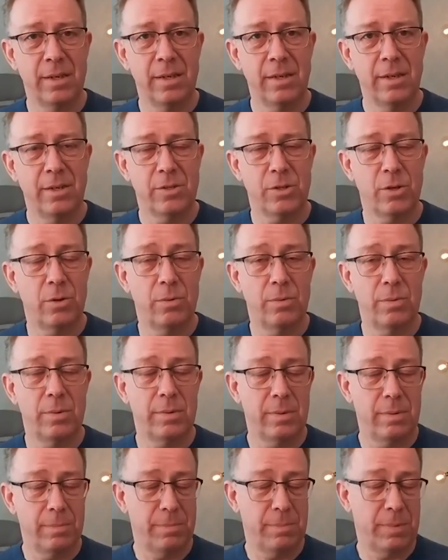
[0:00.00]
So
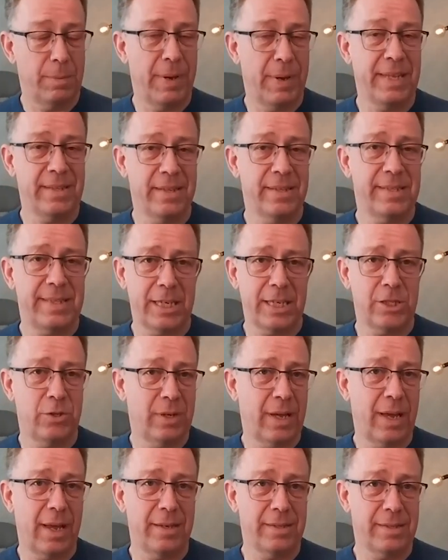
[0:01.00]
the maintenance section
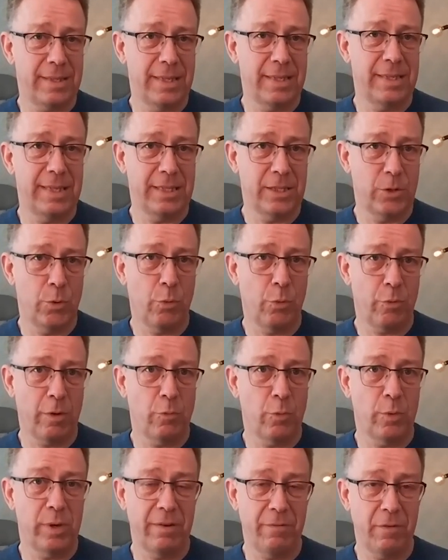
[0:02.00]
IEC
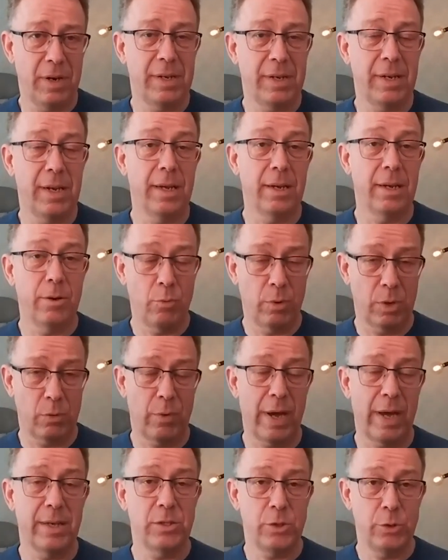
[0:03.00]
62304 definitely
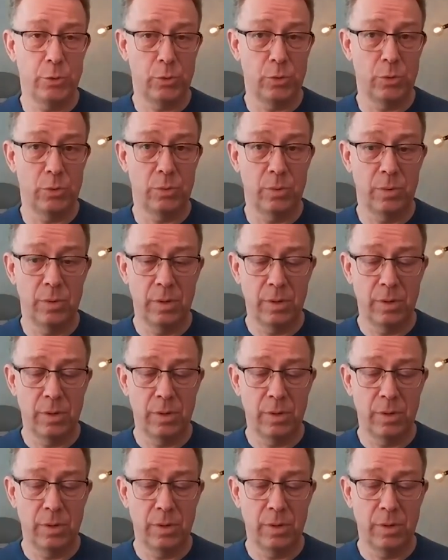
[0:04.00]
requires you to